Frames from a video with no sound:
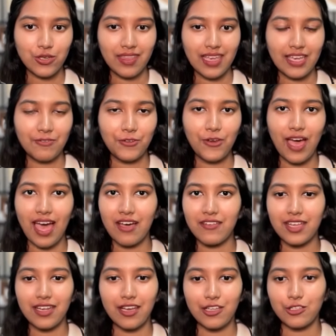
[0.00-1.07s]
If you have
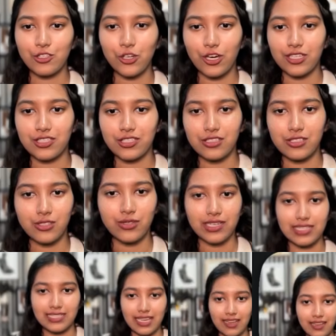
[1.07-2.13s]
any other choices, you can
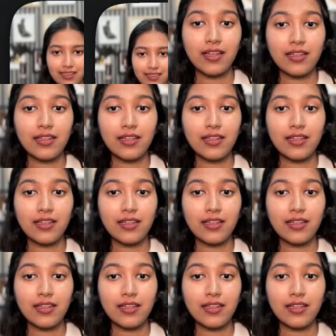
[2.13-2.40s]
tell it.